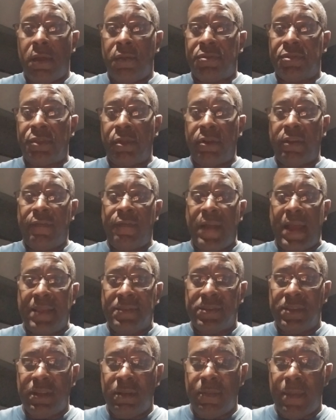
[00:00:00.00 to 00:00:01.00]
35
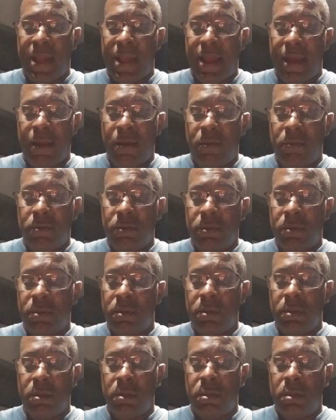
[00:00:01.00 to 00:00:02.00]
cents a mile.
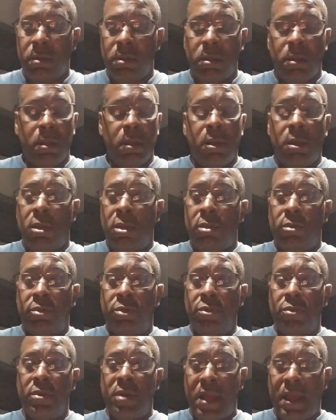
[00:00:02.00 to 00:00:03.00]

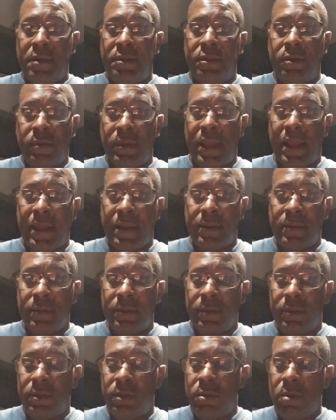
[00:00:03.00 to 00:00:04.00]
Do not do that.
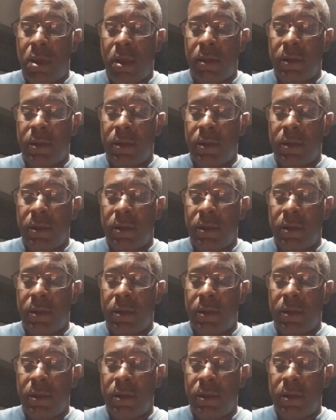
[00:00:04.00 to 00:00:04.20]
You